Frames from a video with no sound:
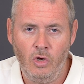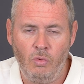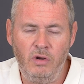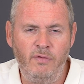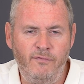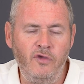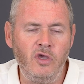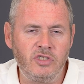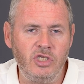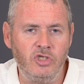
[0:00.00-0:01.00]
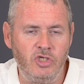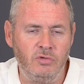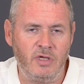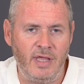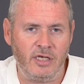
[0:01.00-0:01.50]
one of the first things you
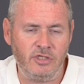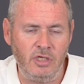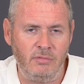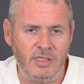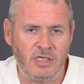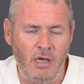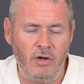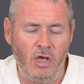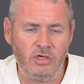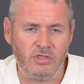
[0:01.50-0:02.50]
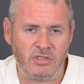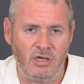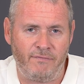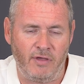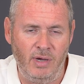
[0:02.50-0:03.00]
can then do is go and ask
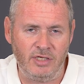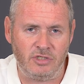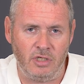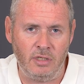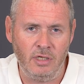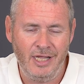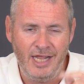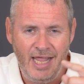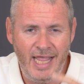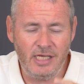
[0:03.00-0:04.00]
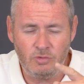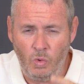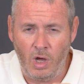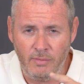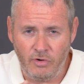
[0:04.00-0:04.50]
yourself the question, is
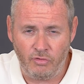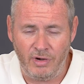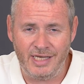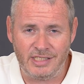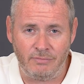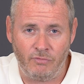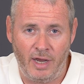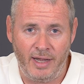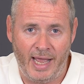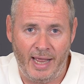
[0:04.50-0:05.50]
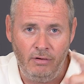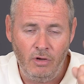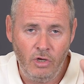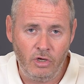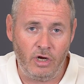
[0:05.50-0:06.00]
what I'm creating right now
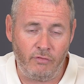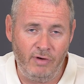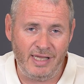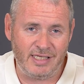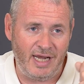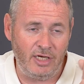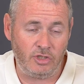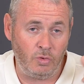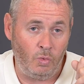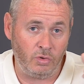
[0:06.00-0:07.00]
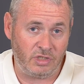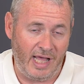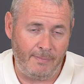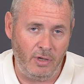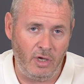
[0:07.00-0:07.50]
going to resonate towards
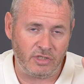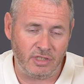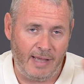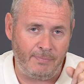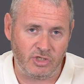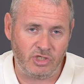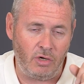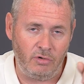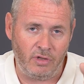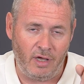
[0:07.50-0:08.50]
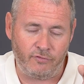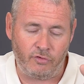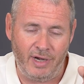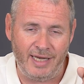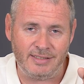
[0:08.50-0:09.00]
that person, that persona that I've
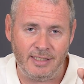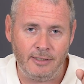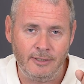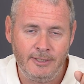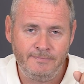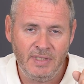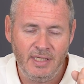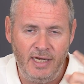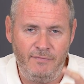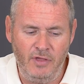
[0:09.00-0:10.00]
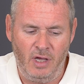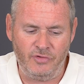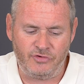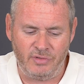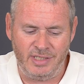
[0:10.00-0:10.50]
created? And if the
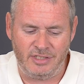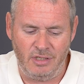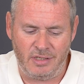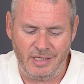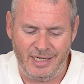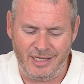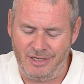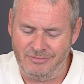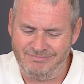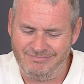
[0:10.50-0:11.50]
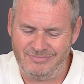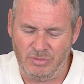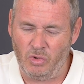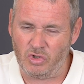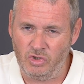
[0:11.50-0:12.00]
answer is you look at it and go,
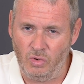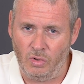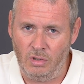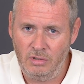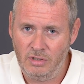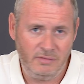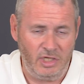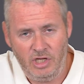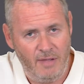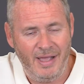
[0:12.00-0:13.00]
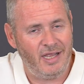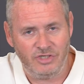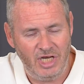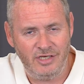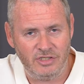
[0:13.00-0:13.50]
I'm not sure, then you go back and
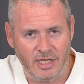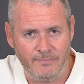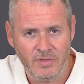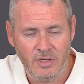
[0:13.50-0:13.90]
change it.